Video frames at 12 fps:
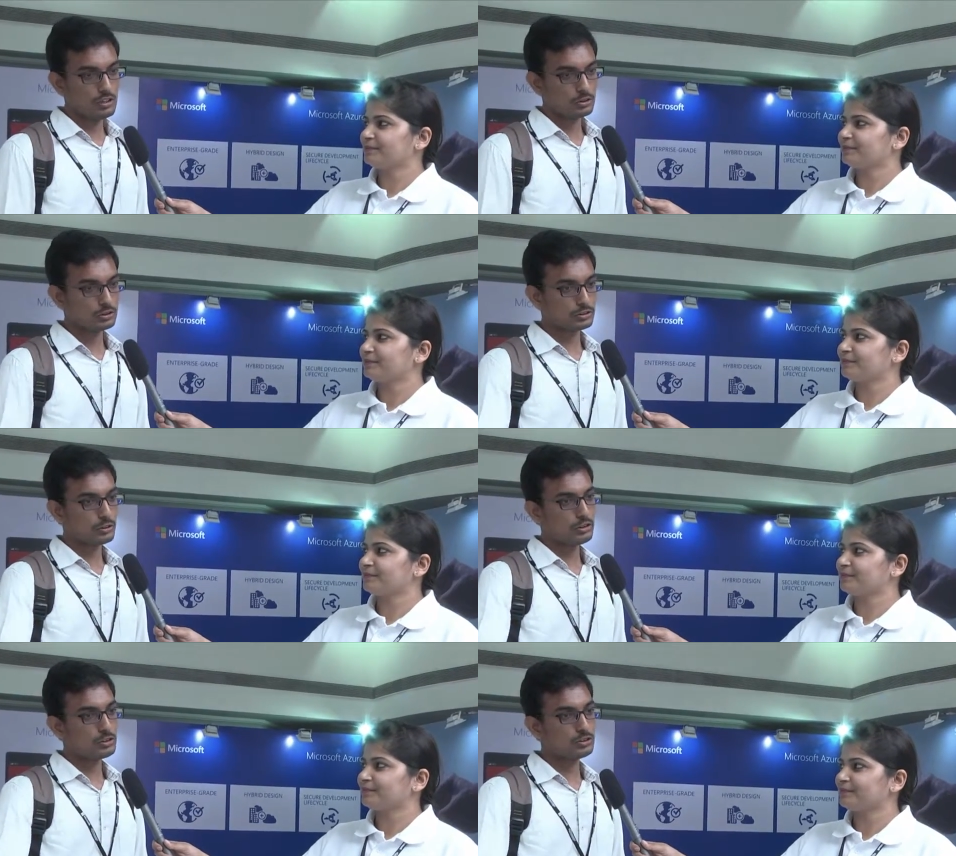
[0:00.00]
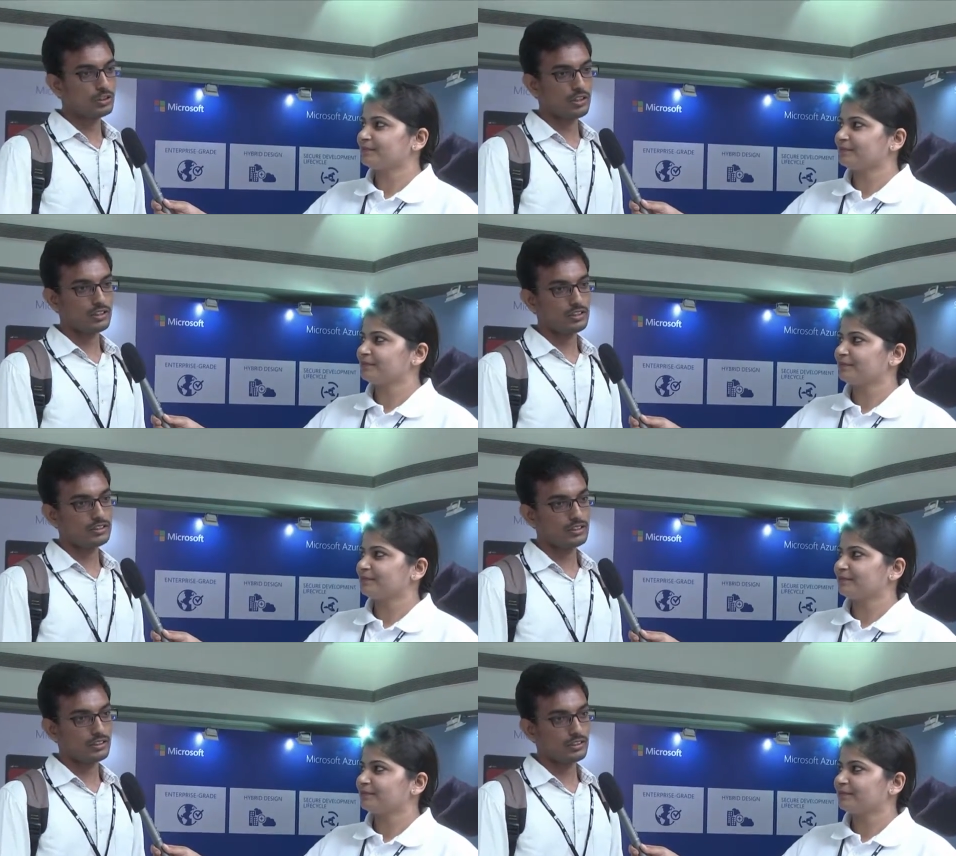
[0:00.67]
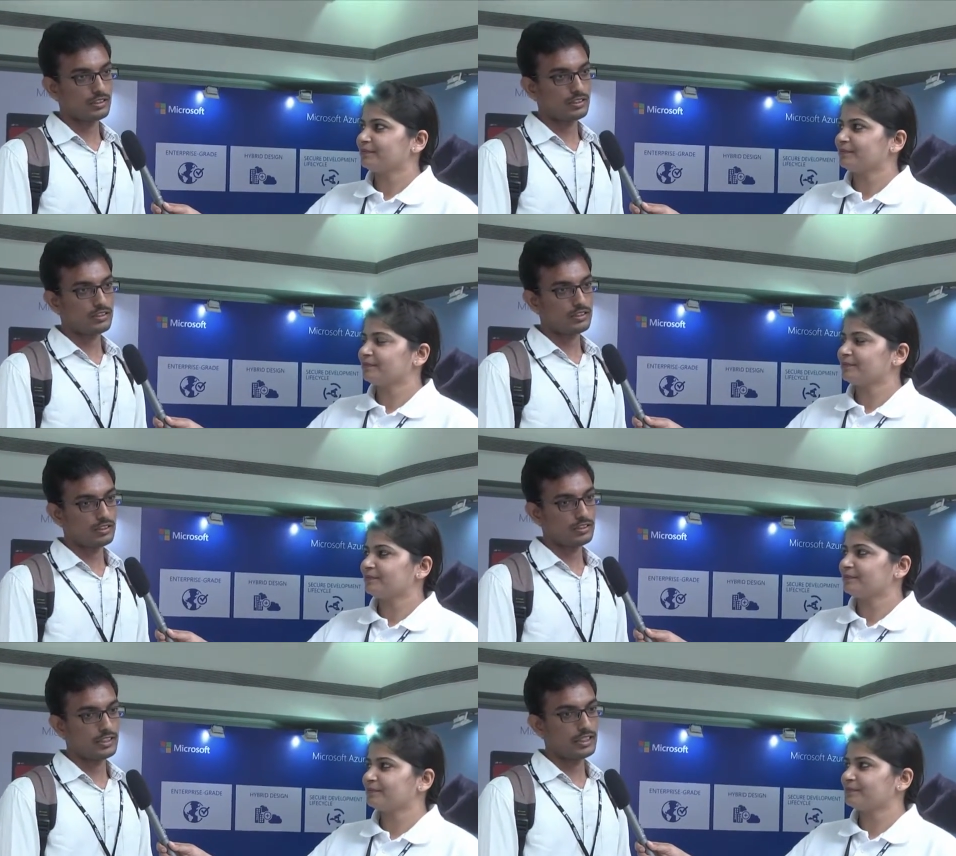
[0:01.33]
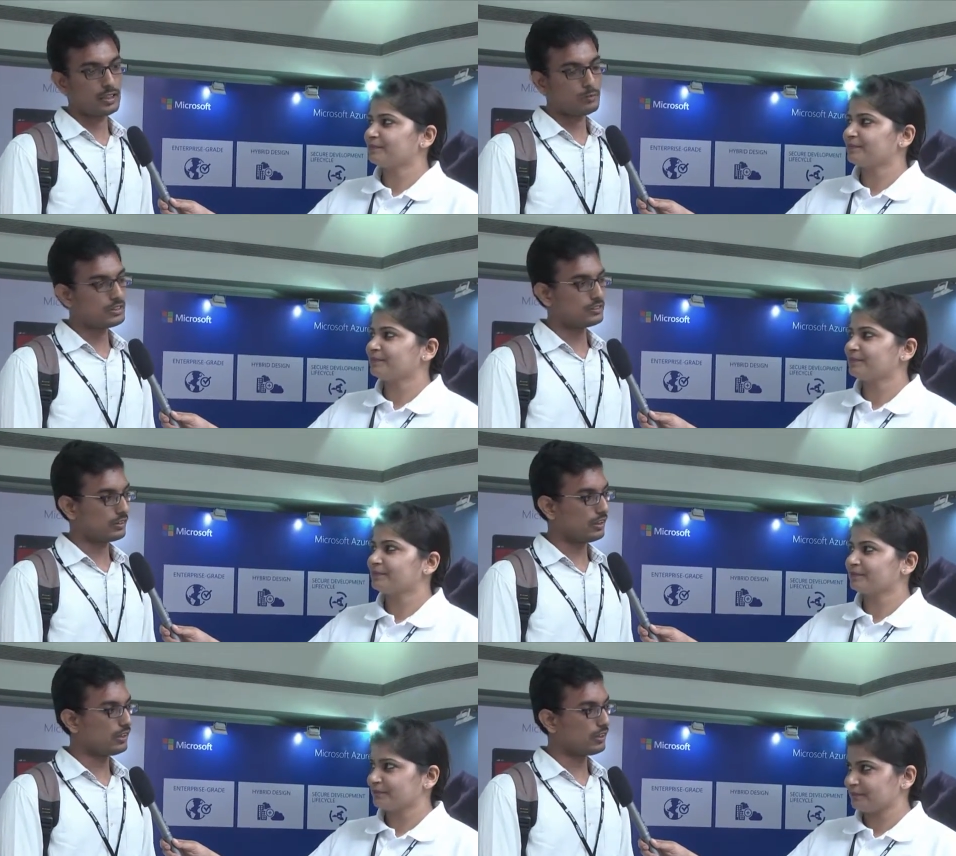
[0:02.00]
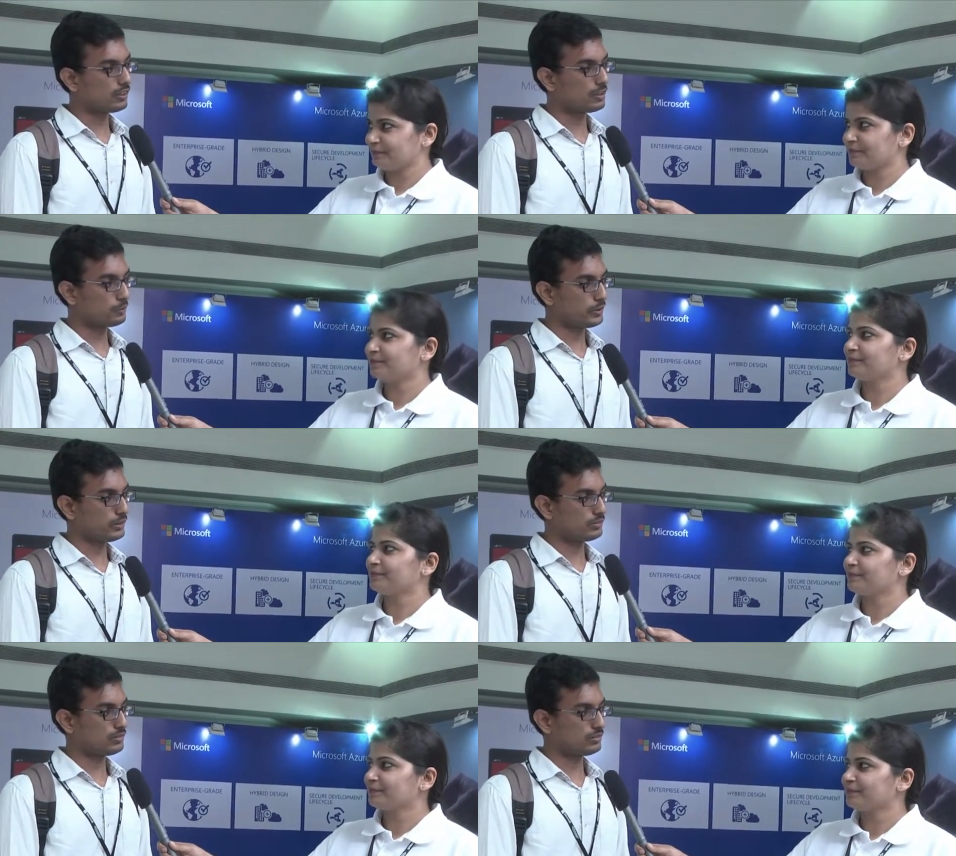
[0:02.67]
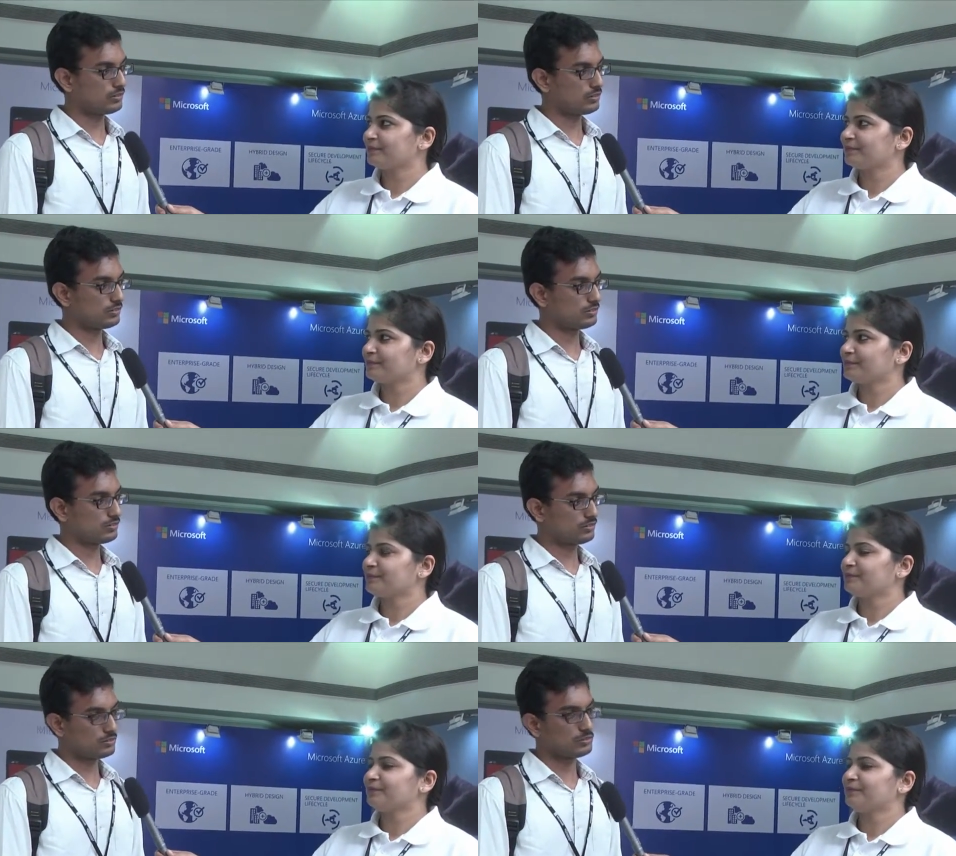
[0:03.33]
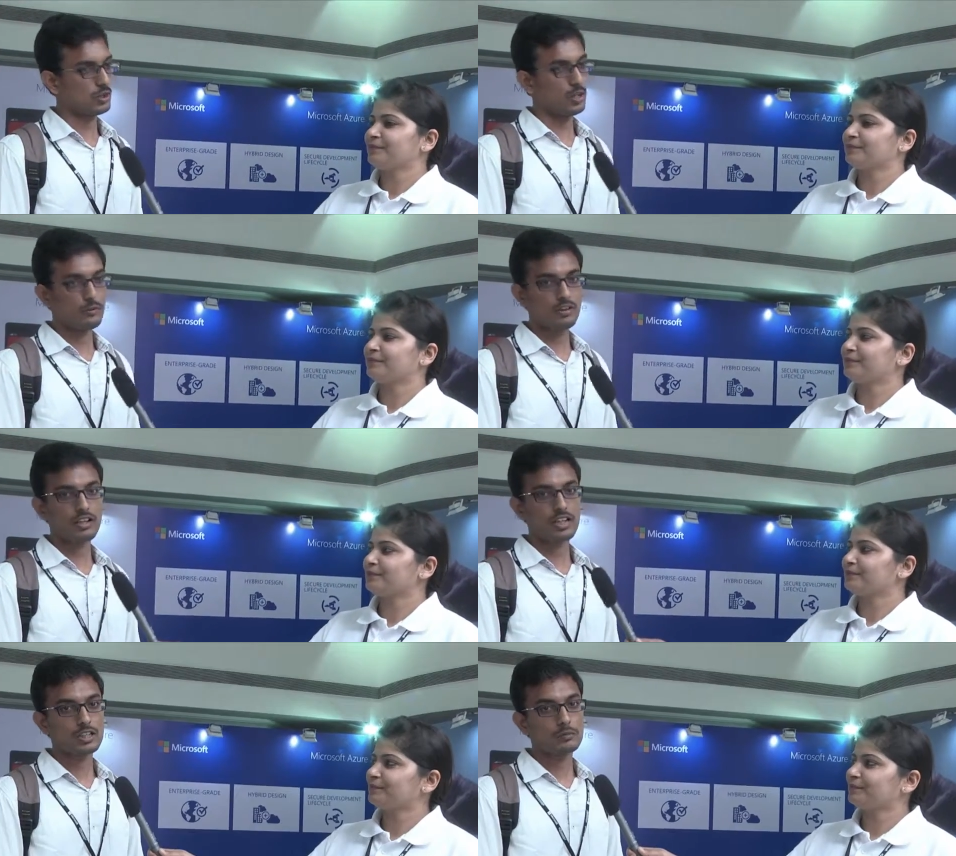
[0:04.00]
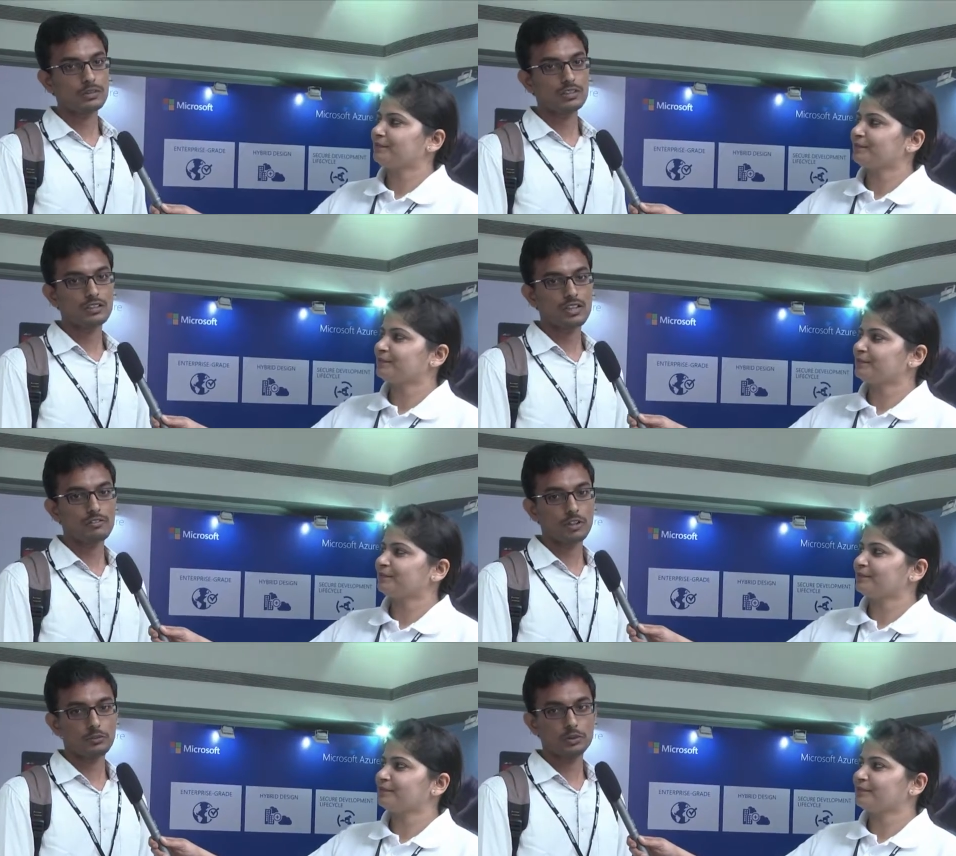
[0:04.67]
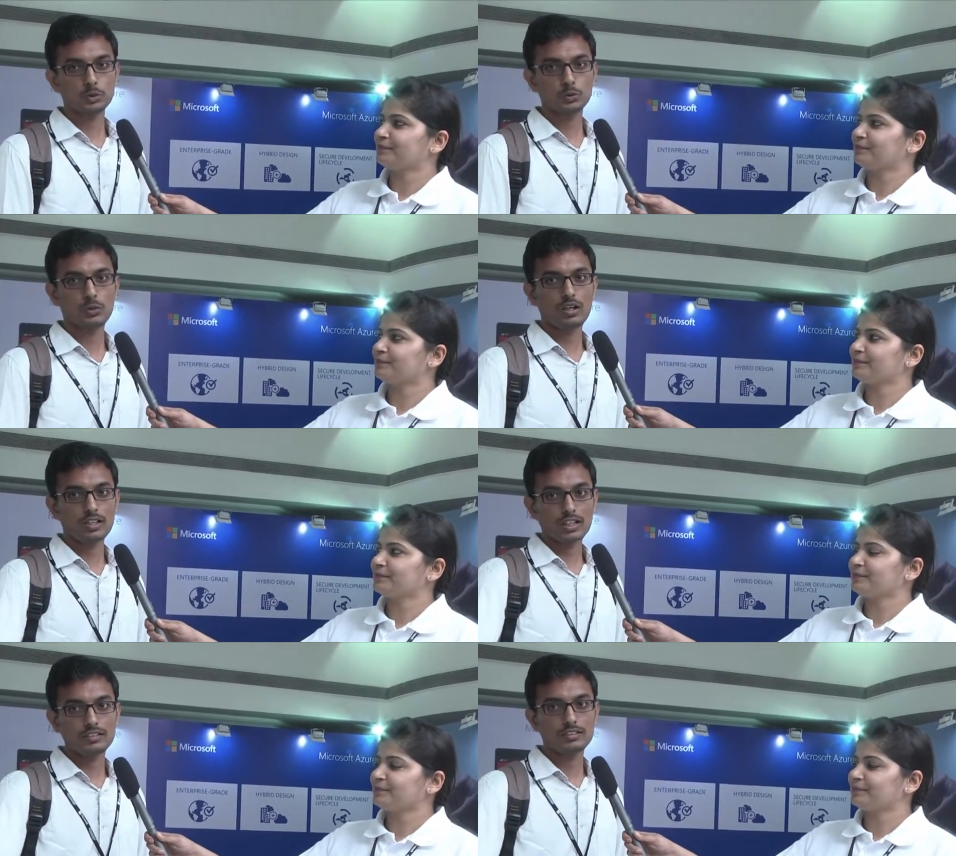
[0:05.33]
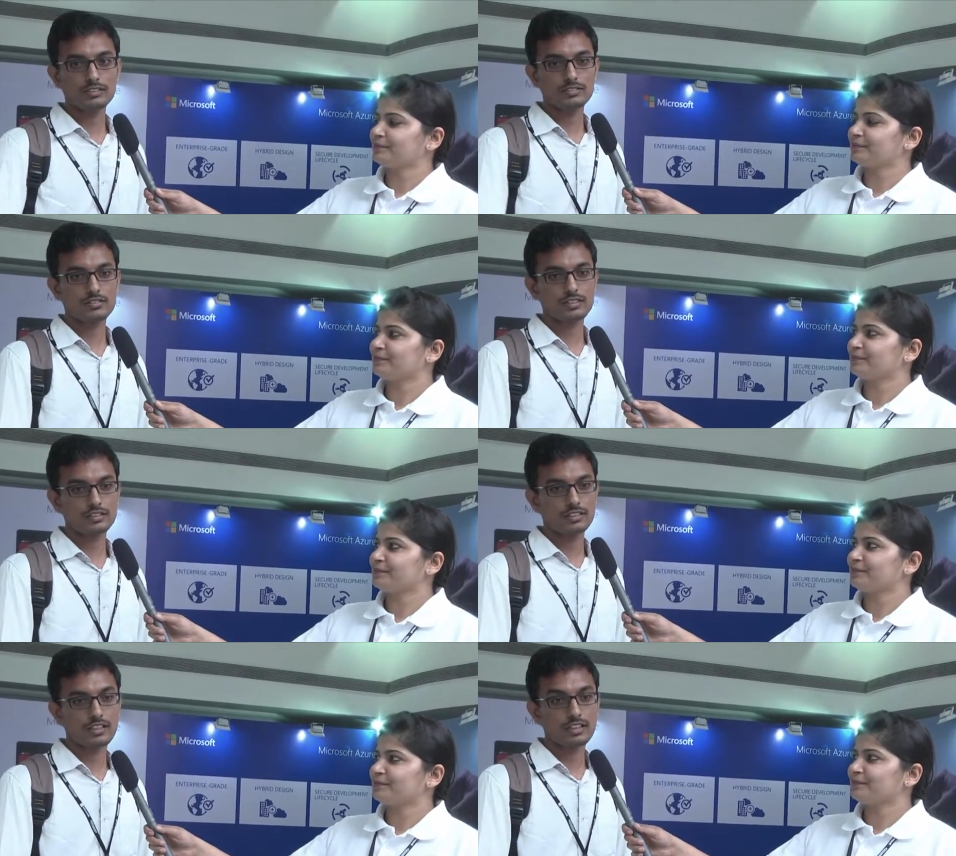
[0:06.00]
Speaker 1: who is going to join in the uh, database related companies. So I will recommend everyone to attend this session